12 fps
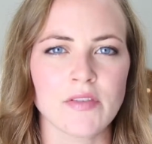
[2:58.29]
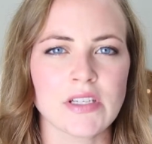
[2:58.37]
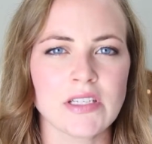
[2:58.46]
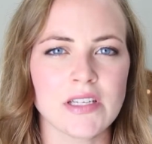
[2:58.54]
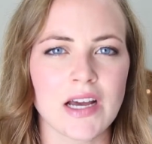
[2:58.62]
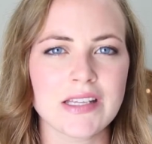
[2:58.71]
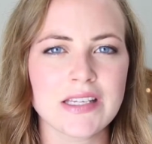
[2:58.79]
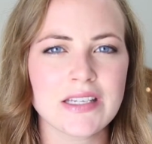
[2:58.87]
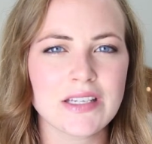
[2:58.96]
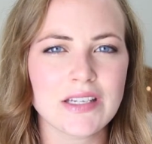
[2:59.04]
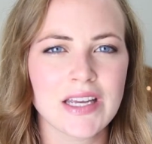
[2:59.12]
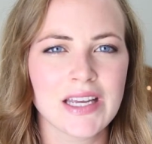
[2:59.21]
It
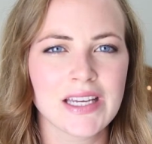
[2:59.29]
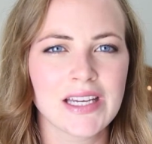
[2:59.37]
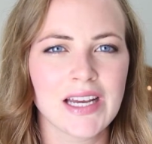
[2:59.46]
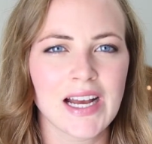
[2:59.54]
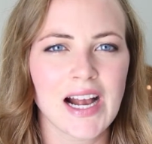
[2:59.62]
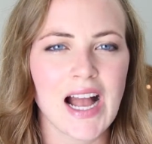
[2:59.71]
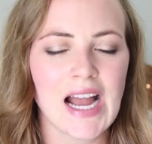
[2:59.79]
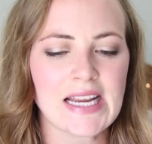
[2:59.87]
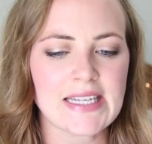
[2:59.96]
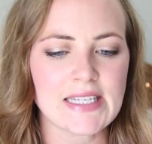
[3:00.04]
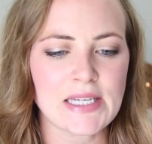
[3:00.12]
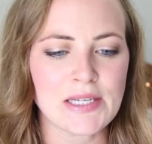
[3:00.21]
doesn't
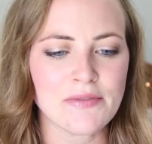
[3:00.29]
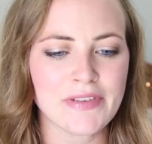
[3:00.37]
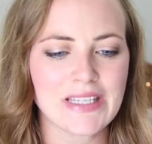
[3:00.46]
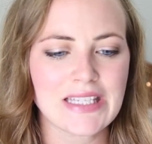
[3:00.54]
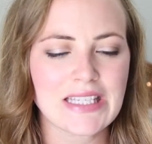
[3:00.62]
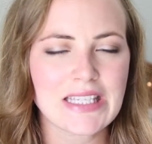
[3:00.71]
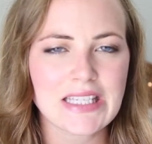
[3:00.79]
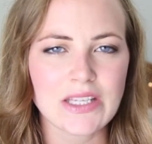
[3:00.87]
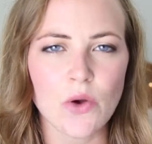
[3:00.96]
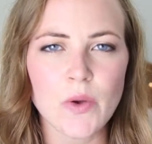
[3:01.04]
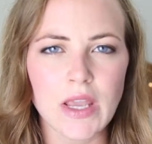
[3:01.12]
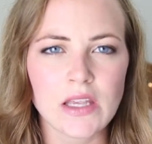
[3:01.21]
kind of soak